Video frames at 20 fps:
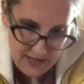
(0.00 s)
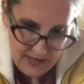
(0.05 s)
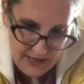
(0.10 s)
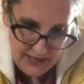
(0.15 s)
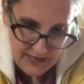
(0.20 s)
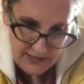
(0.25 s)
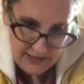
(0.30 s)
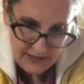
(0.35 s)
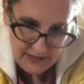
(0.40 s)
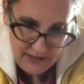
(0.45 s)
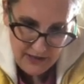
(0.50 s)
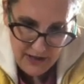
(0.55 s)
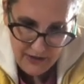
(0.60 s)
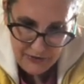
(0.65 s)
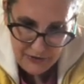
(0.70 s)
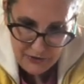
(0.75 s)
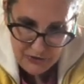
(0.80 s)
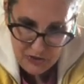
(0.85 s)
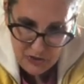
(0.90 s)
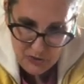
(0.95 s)
in
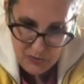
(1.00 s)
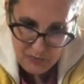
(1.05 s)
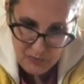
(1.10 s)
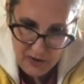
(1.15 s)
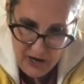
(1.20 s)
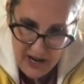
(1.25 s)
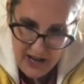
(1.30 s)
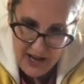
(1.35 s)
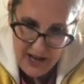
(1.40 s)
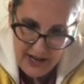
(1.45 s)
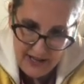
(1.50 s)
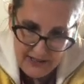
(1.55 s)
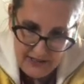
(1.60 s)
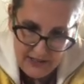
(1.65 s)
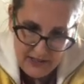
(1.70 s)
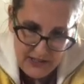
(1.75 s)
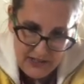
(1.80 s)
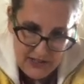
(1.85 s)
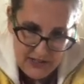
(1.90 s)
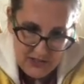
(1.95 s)
another spot
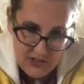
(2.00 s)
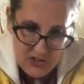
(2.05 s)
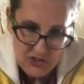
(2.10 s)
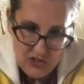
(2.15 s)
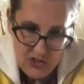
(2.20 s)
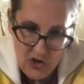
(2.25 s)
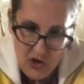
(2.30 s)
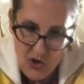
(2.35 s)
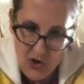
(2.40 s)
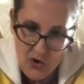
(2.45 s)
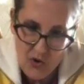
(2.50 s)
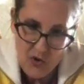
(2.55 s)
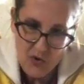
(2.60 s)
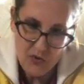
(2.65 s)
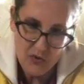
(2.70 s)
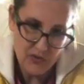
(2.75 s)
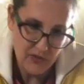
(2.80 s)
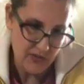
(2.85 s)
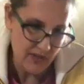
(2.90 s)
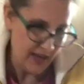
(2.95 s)

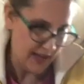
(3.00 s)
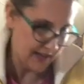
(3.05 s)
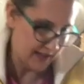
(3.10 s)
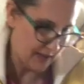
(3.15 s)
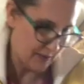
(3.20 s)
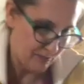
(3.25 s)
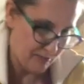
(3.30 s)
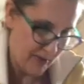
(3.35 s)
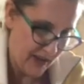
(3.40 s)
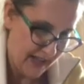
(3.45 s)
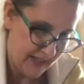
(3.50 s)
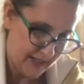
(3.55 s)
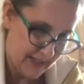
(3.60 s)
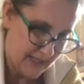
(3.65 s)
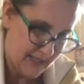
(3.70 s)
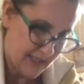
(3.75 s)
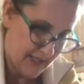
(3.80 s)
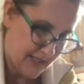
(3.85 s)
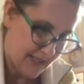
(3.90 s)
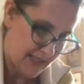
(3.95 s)
so that it
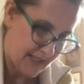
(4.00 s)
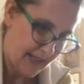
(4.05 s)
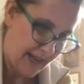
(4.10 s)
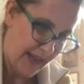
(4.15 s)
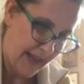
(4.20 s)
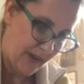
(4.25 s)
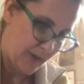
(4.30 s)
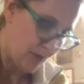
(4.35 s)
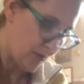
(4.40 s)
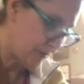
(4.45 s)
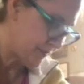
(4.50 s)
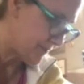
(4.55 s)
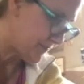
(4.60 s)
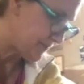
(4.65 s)
balances it out.